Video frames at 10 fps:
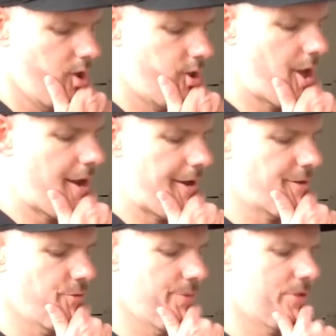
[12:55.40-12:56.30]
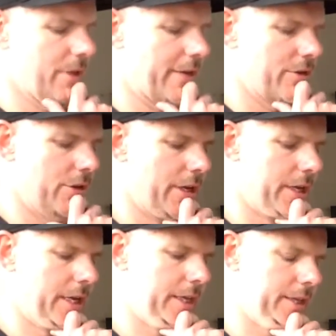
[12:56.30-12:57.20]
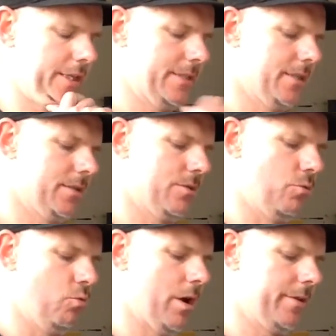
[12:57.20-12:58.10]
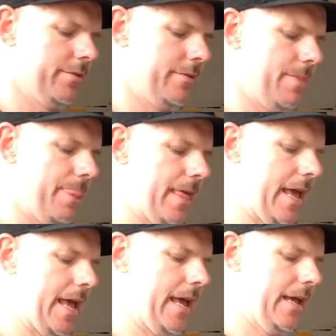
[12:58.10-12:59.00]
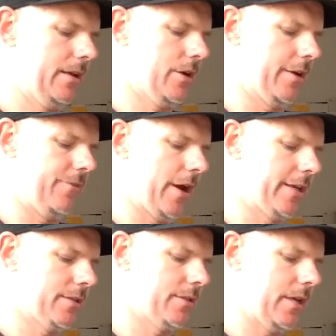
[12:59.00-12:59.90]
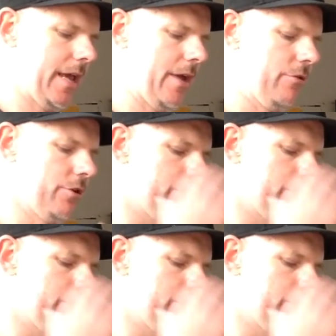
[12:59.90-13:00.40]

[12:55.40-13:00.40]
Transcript: Yeah, it's almost like this is the one kind of, I guess, area